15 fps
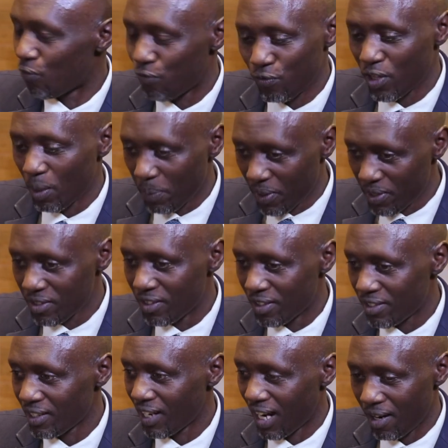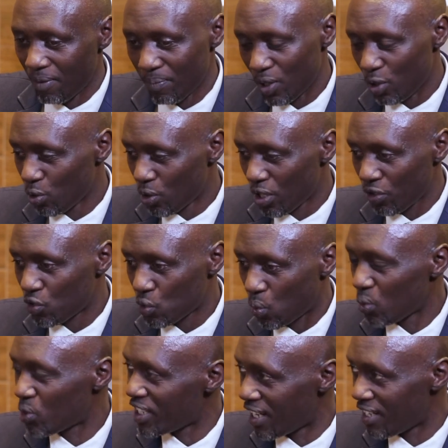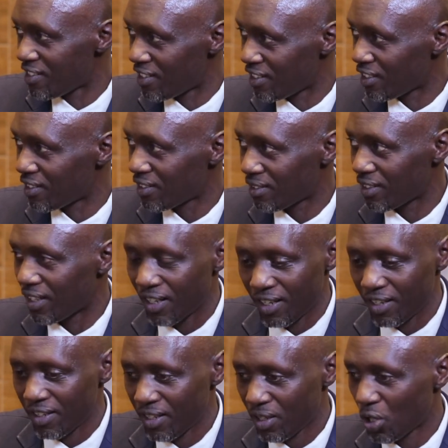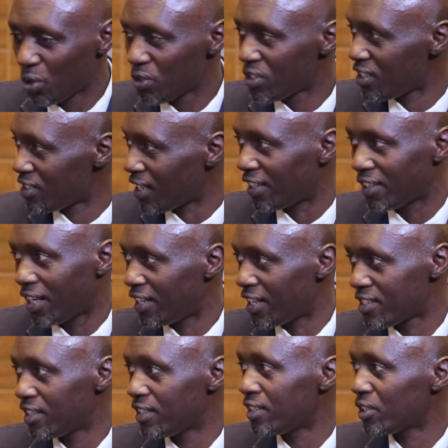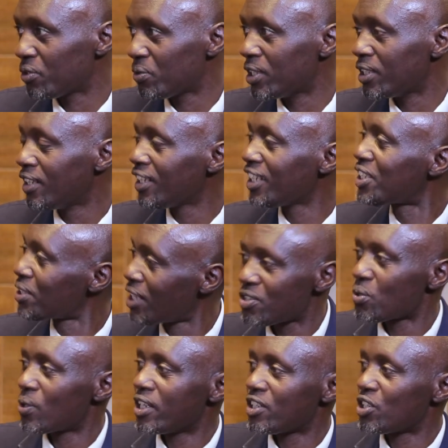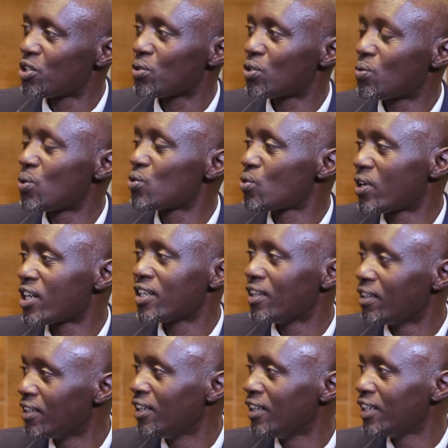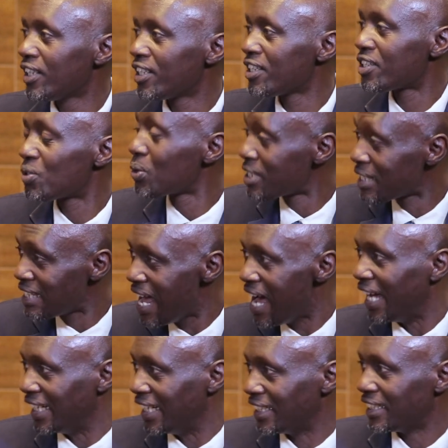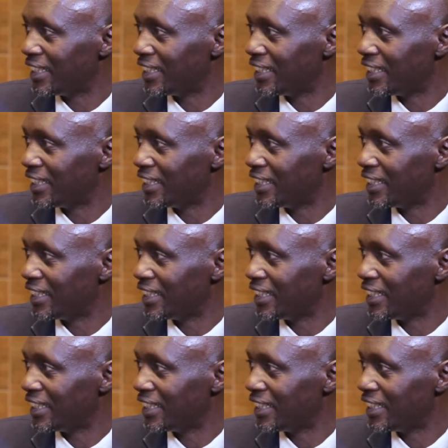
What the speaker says: of the president looking, scrutinizing the clauses and assenting to it, it was already done.